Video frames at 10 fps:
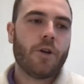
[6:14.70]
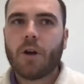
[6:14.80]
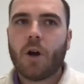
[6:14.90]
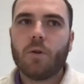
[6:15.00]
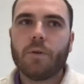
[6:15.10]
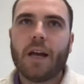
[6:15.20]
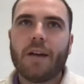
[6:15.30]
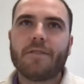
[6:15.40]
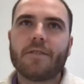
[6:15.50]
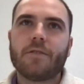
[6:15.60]
We
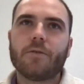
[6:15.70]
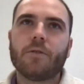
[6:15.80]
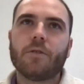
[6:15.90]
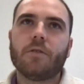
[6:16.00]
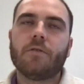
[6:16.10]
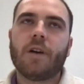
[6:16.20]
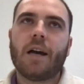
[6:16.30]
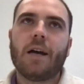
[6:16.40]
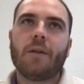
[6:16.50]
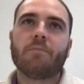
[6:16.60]
have sort of
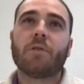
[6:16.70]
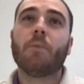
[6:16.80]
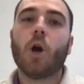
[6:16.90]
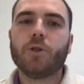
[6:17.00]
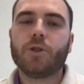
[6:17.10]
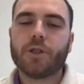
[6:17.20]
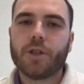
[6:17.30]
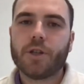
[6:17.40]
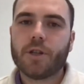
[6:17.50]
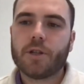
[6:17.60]

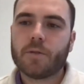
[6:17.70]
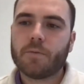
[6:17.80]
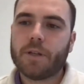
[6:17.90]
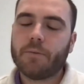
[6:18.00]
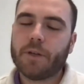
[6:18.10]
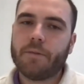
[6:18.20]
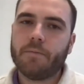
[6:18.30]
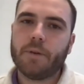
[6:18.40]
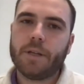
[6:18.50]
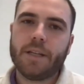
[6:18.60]
promotions.
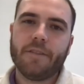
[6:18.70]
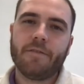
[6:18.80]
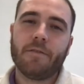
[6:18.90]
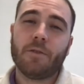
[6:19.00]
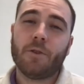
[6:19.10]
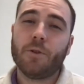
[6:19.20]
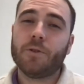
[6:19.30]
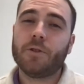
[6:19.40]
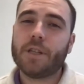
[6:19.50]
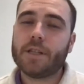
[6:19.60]
We give
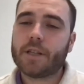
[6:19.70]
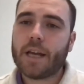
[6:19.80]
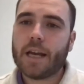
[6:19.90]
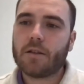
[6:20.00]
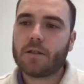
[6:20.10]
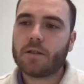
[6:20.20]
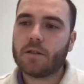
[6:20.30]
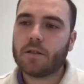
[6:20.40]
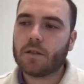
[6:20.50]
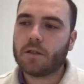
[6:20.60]
huge discounts
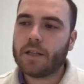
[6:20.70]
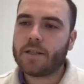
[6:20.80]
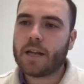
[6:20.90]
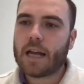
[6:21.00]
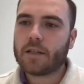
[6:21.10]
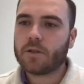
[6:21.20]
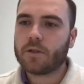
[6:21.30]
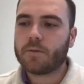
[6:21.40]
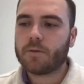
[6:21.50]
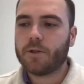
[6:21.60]
to international
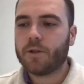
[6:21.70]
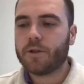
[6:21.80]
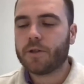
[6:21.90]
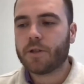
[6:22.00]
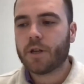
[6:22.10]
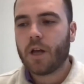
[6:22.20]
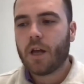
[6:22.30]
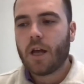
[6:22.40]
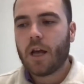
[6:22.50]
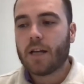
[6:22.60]
students,
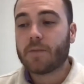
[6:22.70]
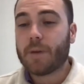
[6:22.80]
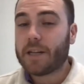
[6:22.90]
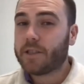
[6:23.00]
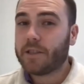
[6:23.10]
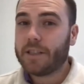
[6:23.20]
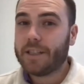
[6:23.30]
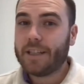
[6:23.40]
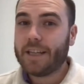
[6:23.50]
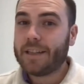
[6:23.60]

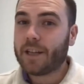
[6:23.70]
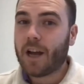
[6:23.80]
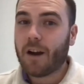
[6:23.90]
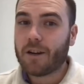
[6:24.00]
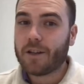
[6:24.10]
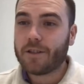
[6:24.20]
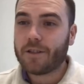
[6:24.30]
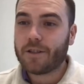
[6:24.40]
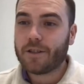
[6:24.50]
especially in the current